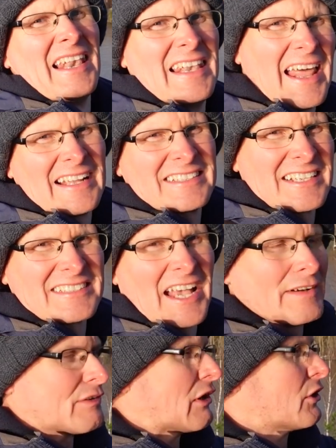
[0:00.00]
Let us
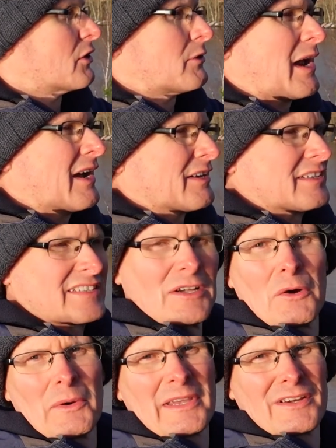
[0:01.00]
have a look around and see
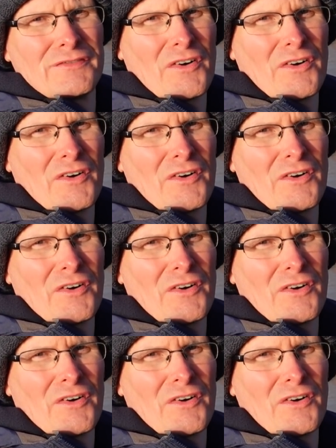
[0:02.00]
what we can